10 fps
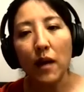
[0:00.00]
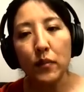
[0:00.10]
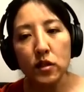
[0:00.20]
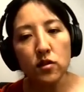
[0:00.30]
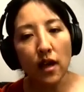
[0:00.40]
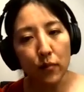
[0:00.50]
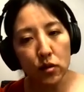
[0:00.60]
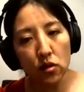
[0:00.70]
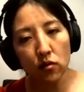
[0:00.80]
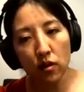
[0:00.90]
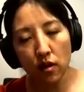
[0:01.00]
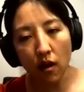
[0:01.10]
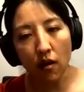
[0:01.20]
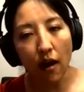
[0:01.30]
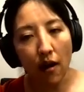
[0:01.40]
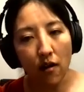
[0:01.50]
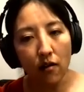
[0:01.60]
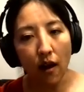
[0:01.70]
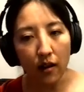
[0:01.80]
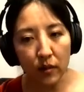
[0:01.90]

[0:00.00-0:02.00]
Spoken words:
From episode to episode, there are